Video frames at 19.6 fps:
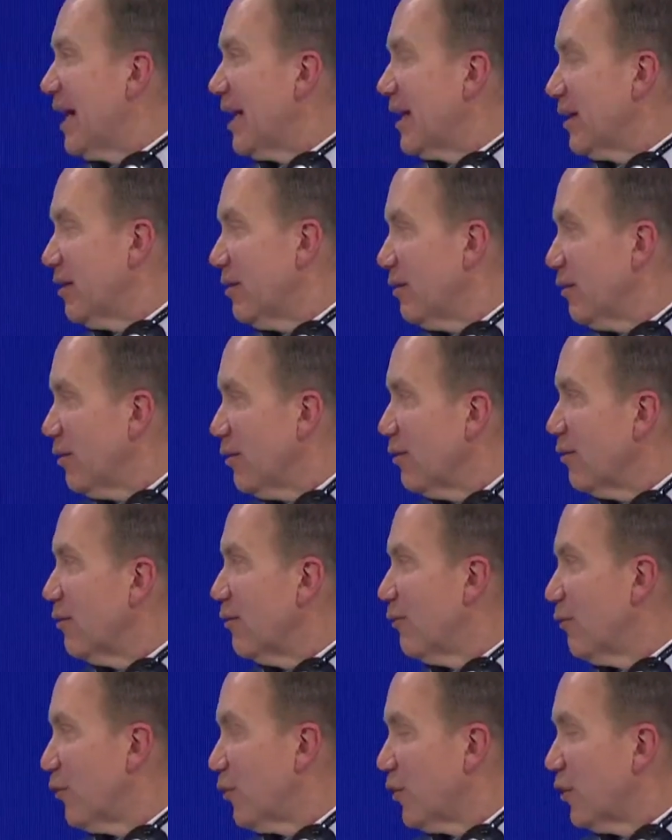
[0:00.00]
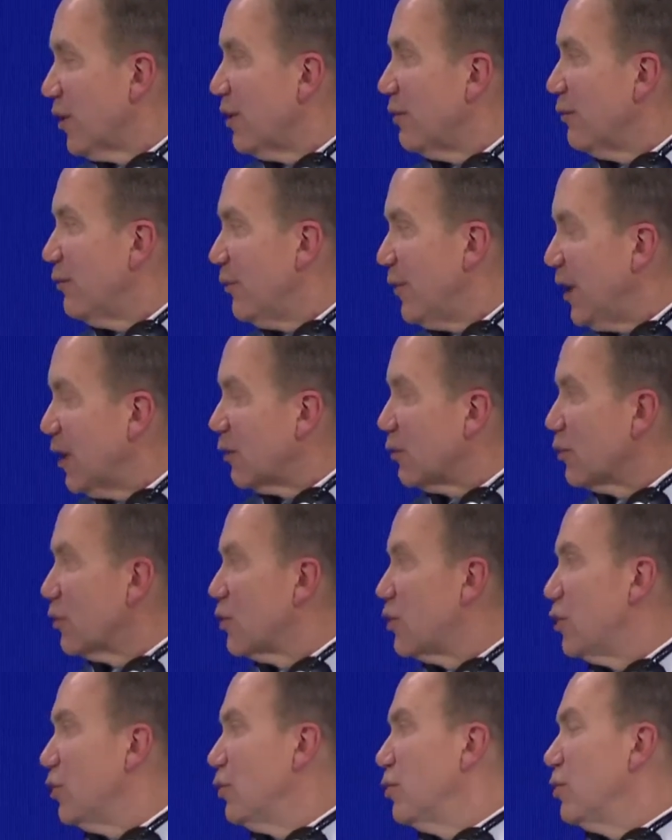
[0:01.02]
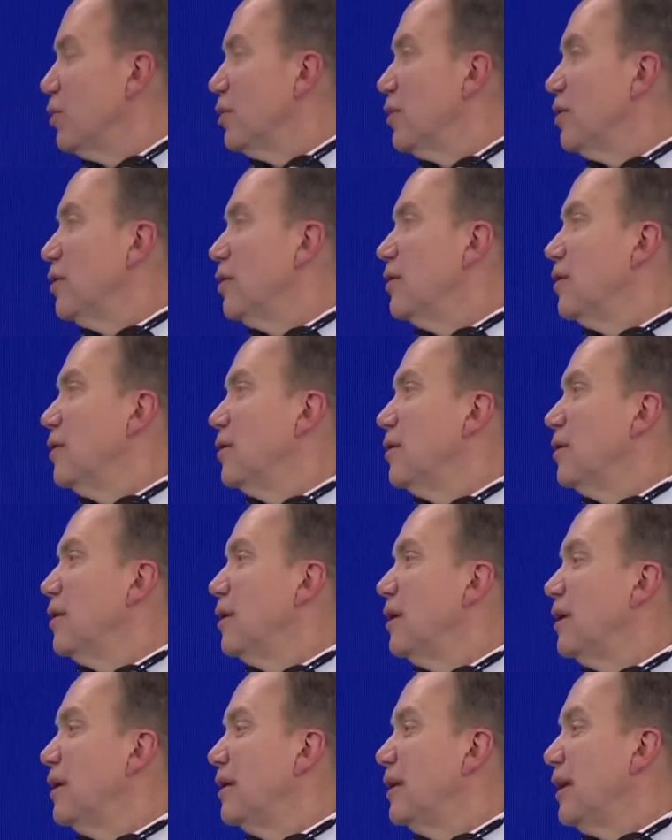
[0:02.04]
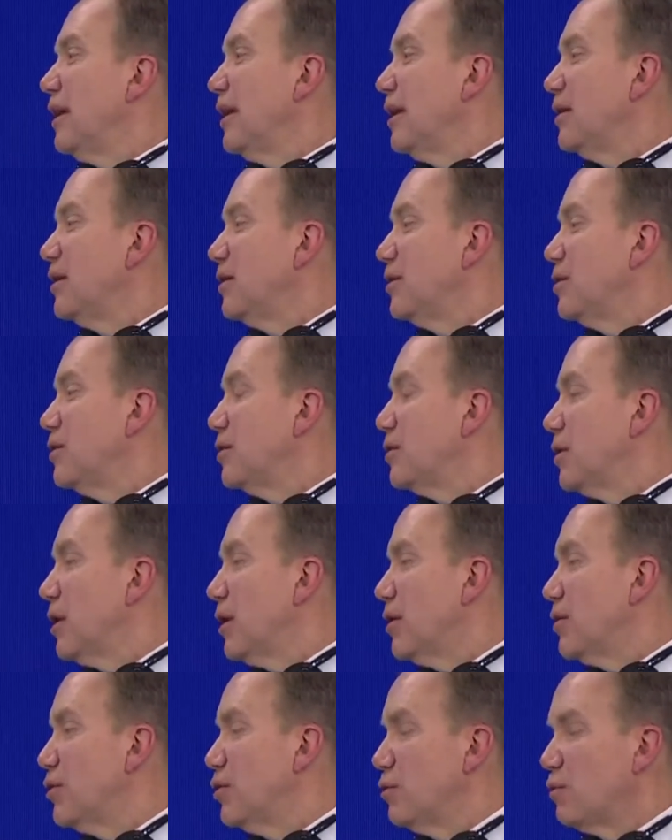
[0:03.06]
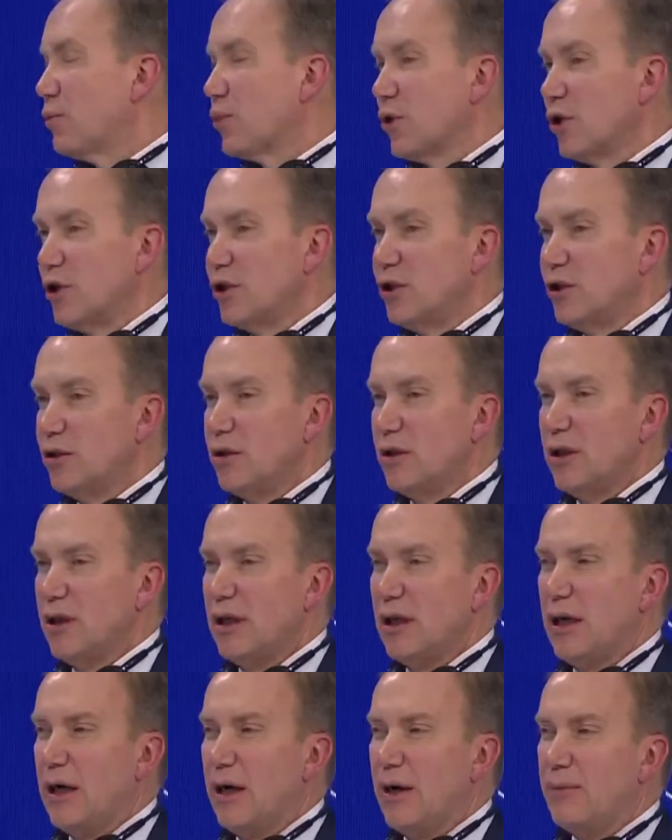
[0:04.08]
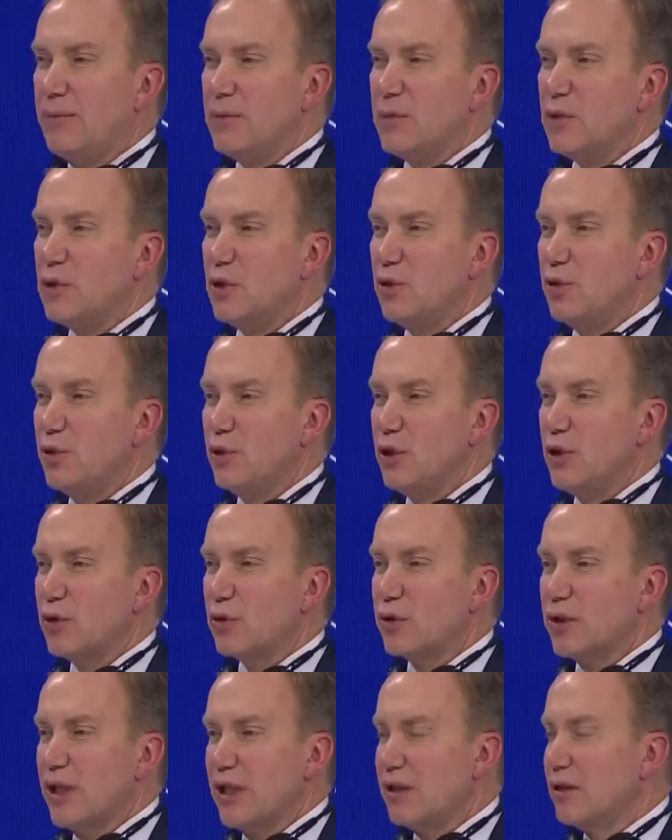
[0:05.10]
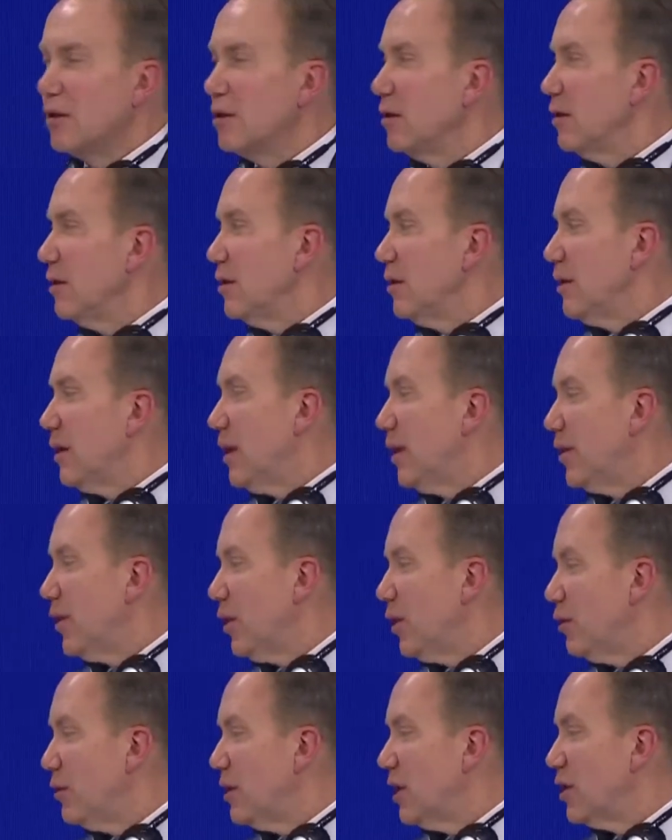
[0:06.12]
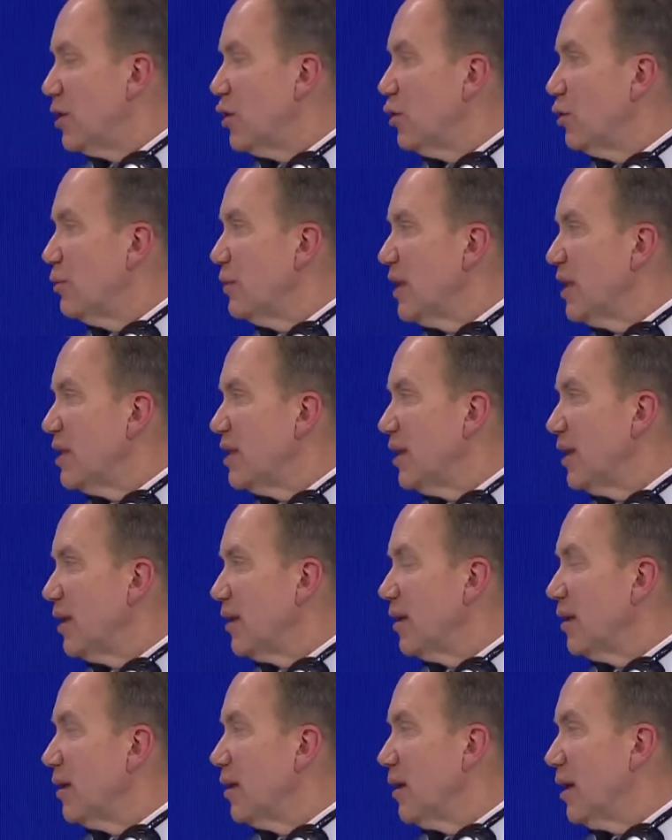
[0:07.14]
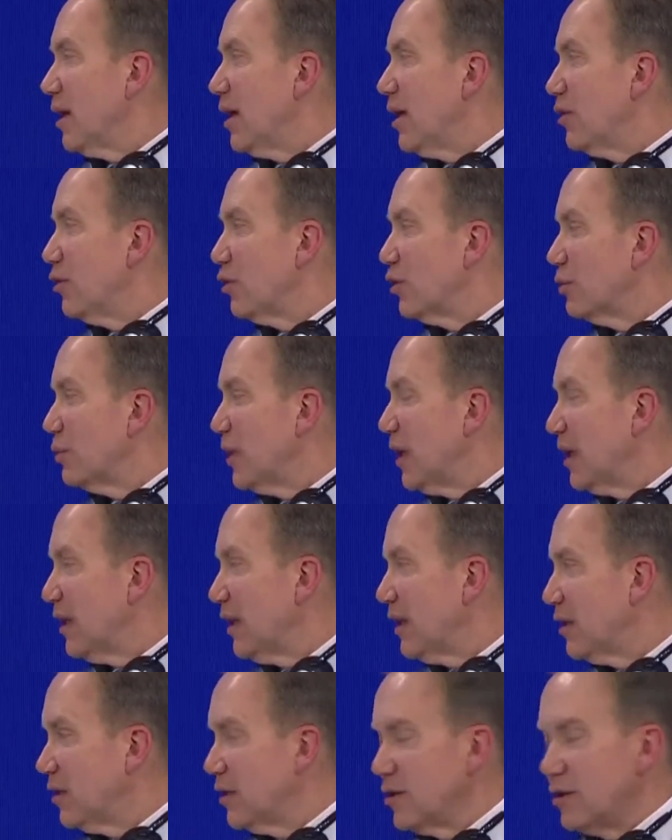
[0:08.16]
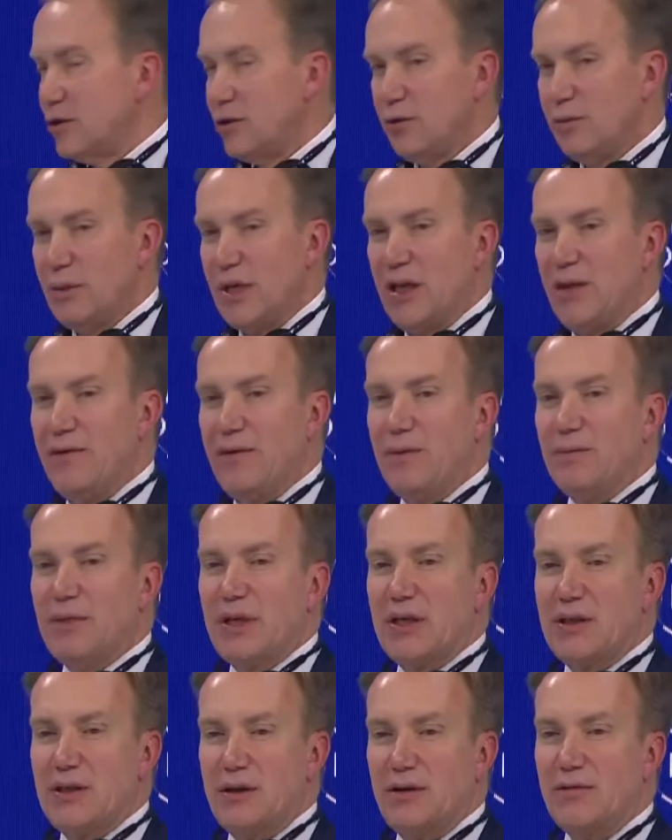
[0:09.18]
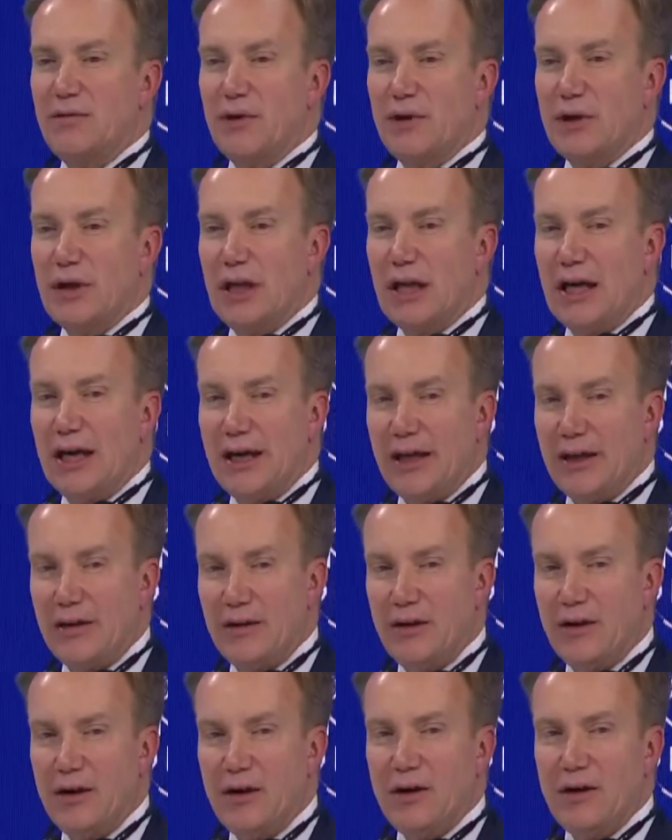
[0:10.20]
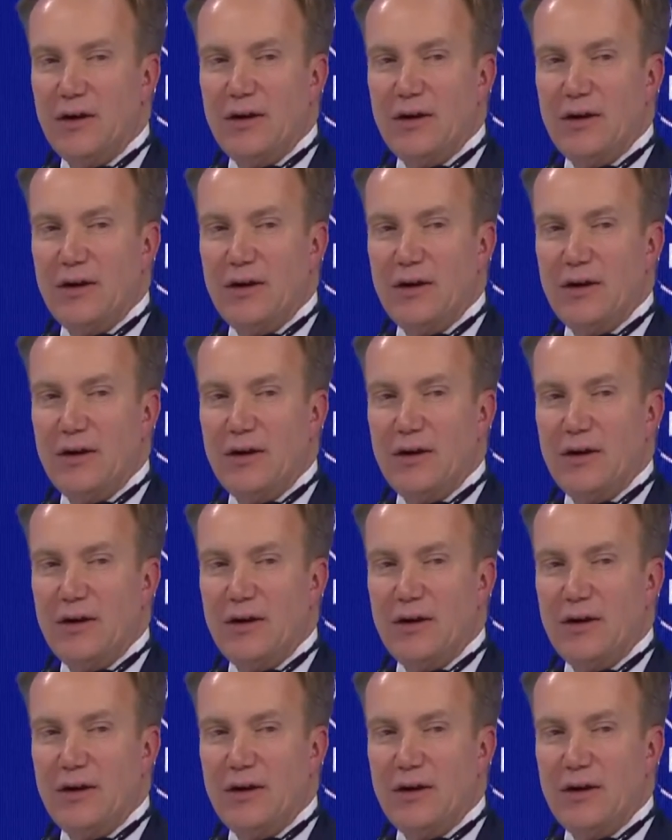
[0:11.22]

back for a week or two the latest support to Ukraine. I know that you're meeting European leaders. You met with President von der Leyen. I